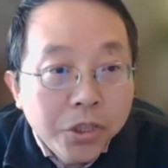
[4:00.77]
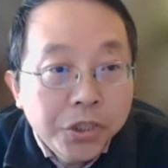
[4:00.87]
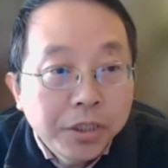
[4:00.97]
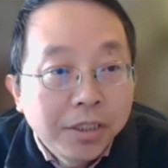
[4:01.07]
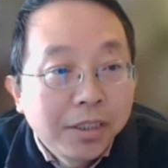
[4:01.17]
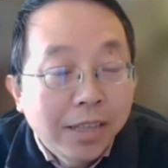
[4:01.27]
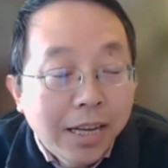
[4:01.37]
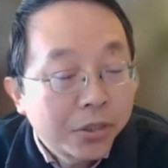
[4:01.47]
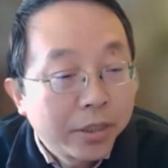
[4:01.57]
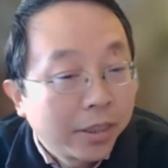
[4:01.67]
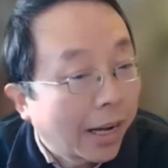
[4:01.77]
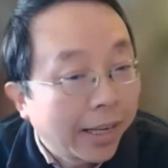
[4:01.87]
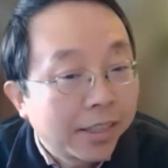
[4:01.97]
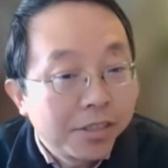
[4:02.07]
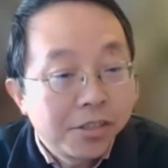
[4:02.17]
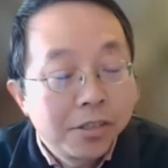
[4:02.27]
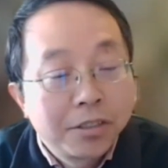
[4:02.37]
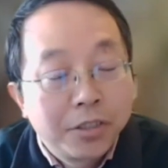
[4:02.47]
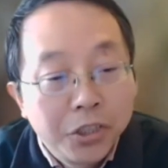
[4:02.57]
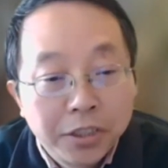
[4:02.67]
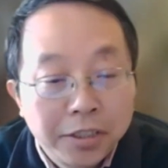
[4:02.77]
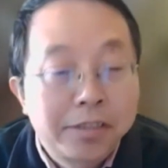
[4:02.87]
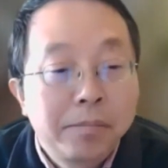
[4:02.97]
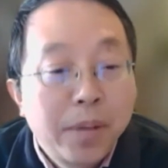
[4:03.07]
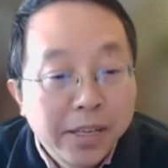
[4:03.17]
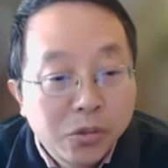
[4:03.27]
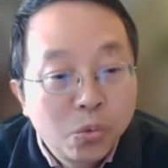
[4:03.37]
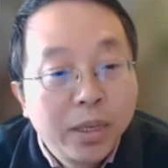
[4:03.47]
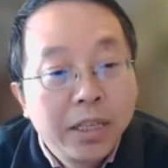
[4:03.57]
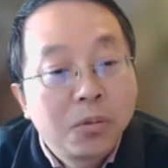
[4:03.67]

teaching, actually, I consider teaching is the best